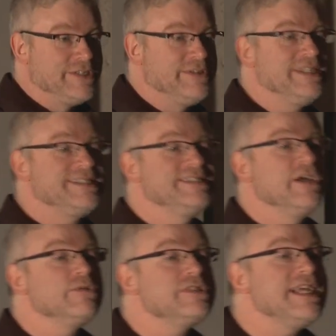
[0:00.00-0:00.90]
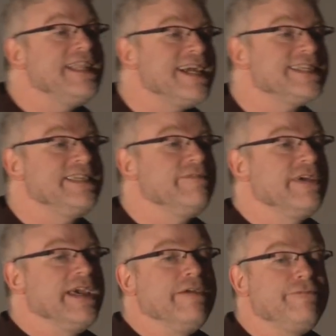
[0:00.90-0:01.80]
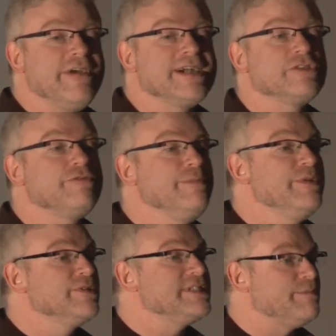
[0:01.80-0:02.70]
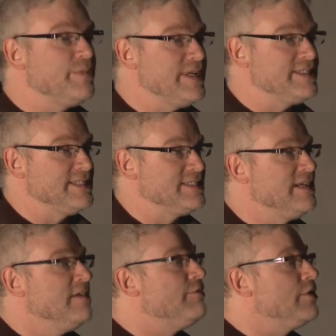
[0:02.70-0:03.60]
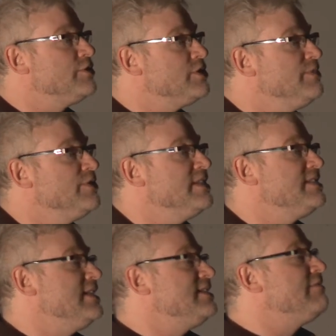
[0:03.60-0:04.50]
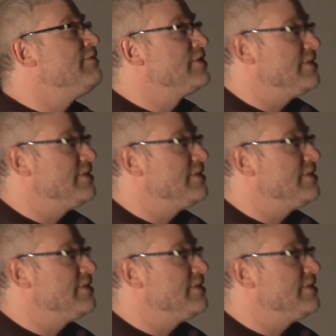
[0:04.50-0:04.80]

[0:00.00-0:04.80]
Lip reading: So there is no selective effect of immunosuppressants for autoimmune disease and for